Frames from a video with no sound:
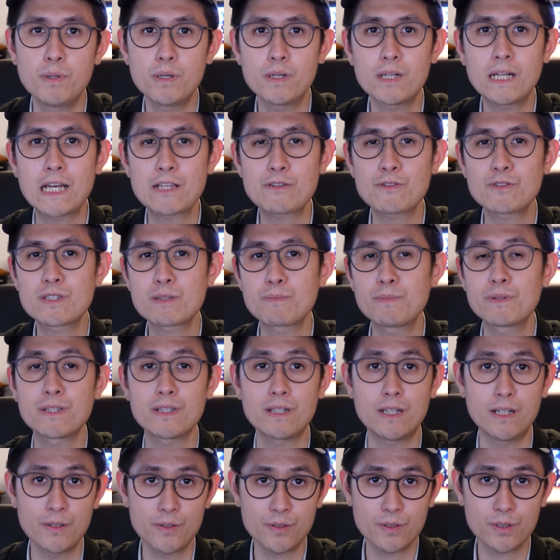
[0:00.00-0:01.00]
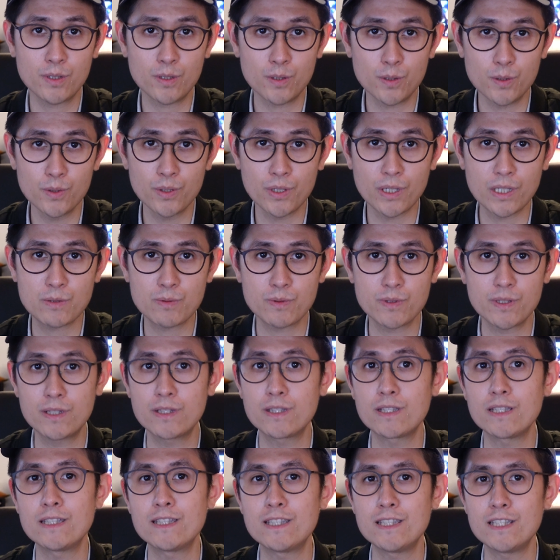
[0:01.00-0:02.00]
But as for some of the other holdings within
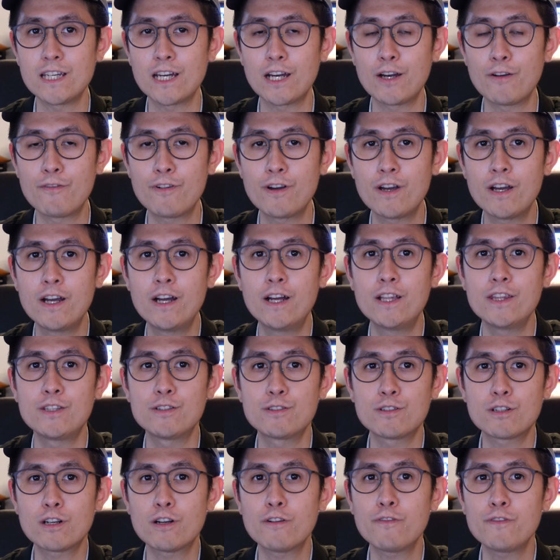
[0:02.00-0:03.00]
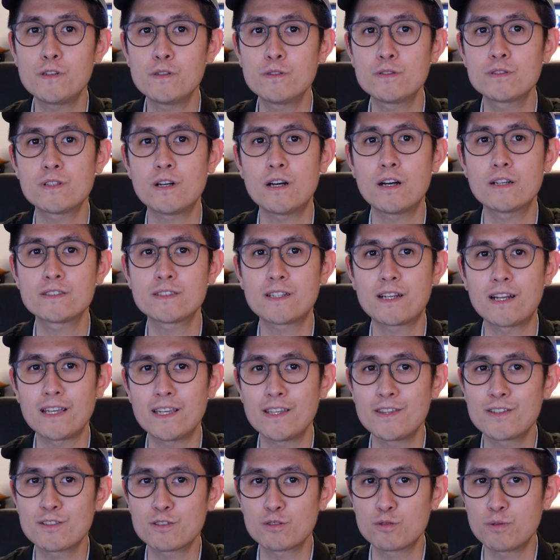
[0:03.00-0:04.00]
the ETF, there are a few stocks that I
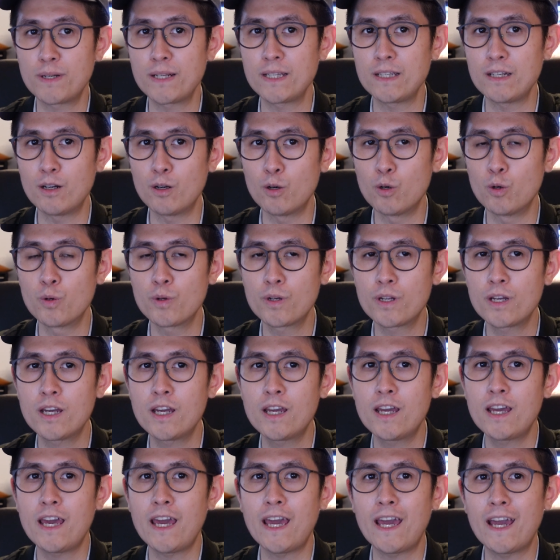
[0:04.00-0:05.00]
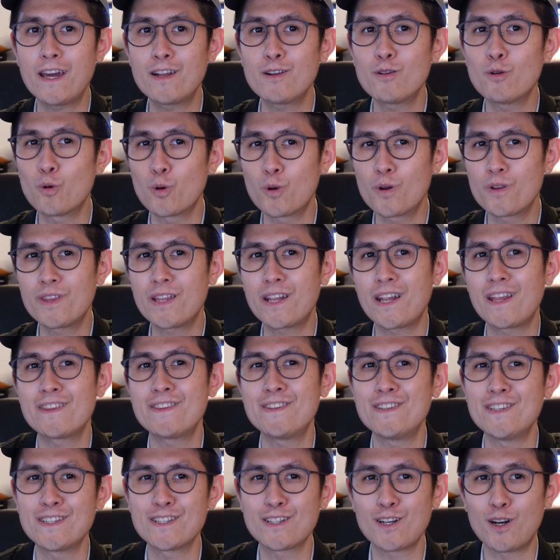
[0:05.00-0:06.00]
either already own and or that I
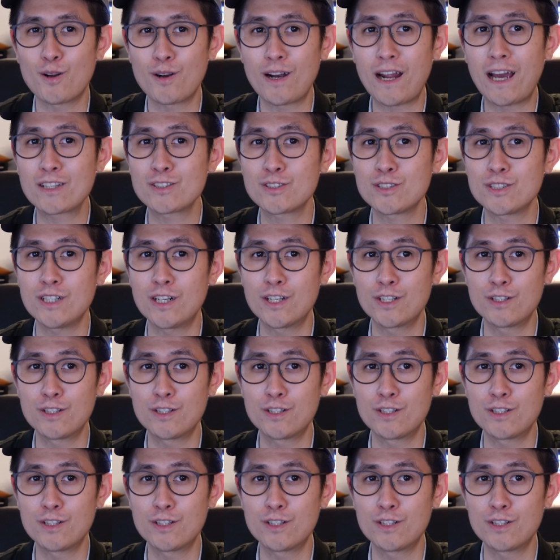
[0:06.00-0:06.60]
think are actually